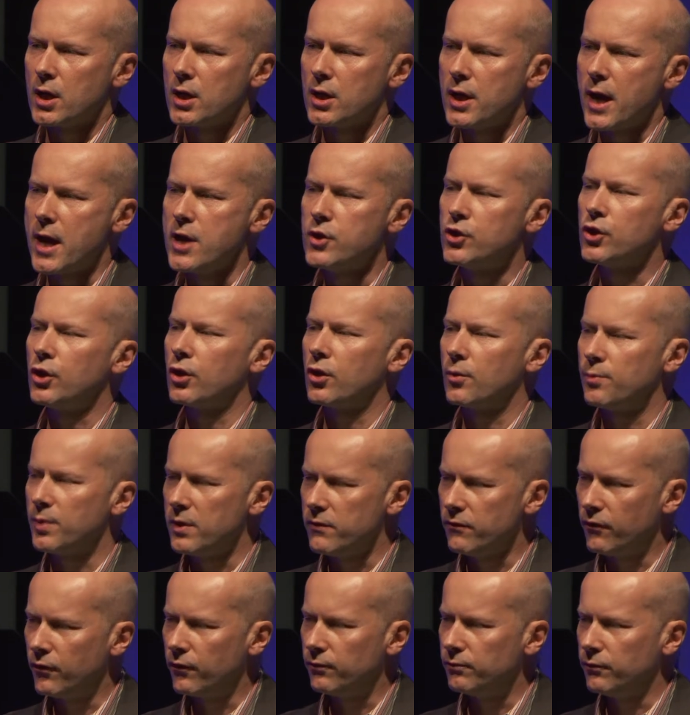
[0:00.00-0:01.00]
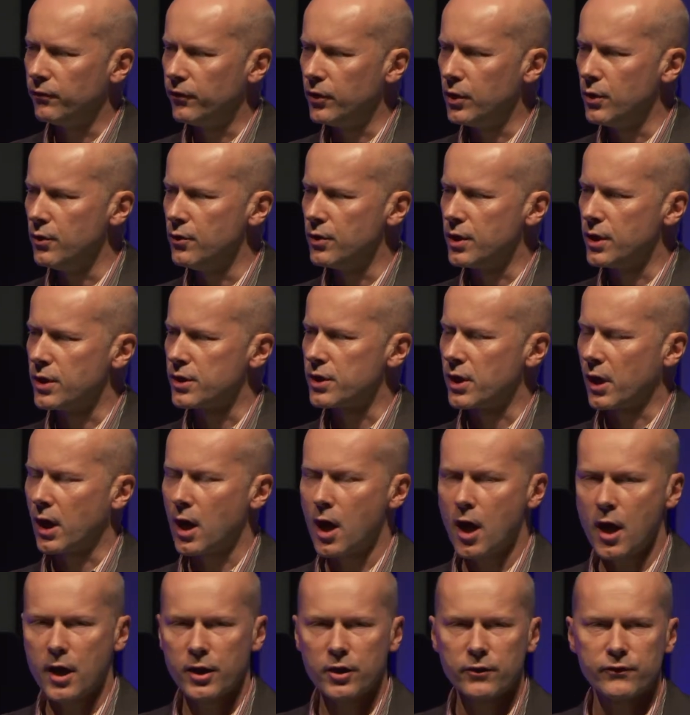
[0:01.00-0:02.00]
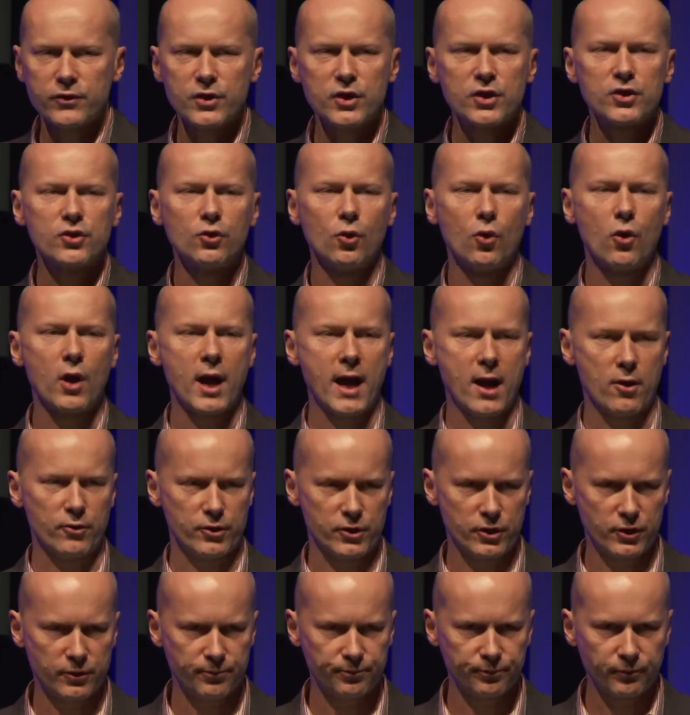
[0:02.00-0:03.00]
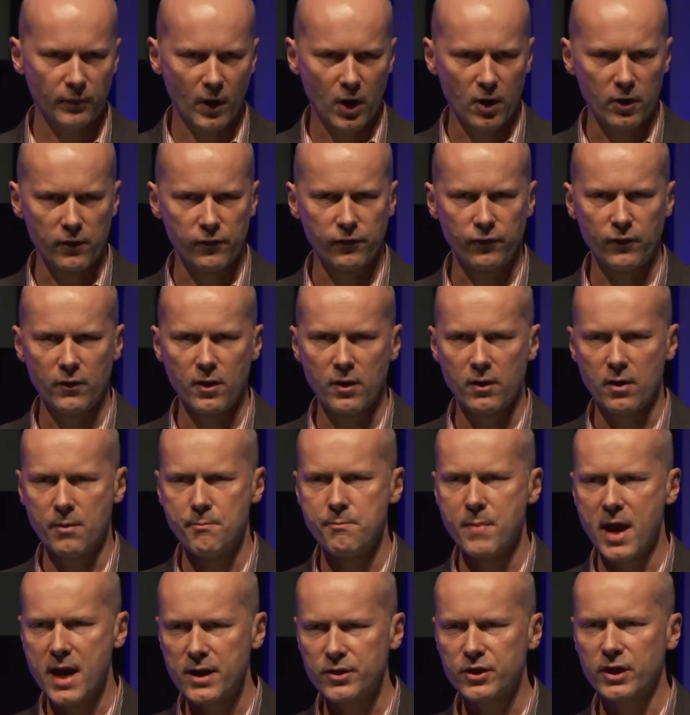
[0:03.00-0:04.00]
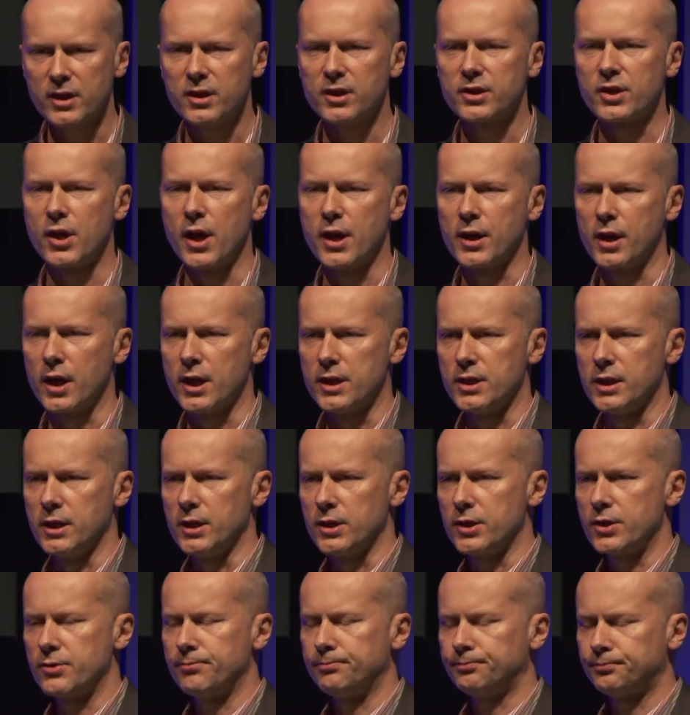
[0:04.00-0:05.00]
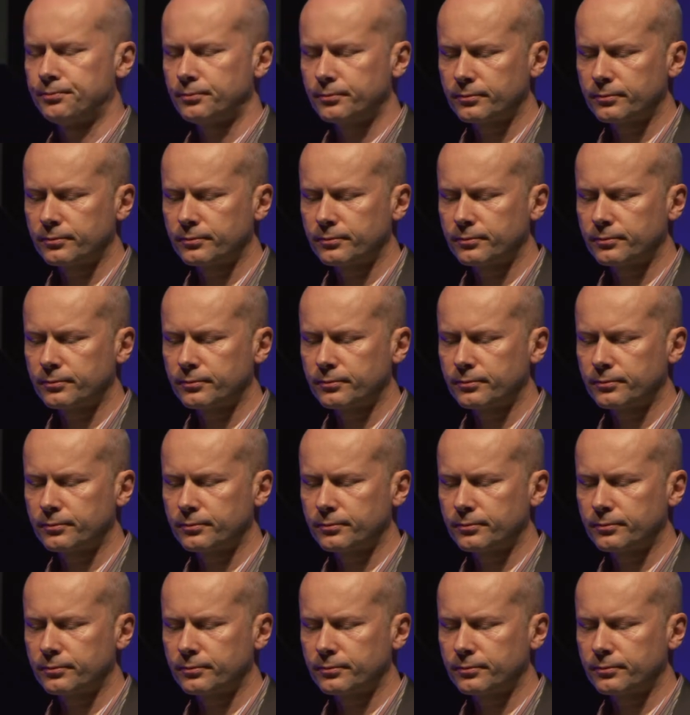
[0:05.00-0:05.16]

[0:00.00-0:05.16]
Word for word: nature could be viewed as a kind of storehouse of amazing design ideas.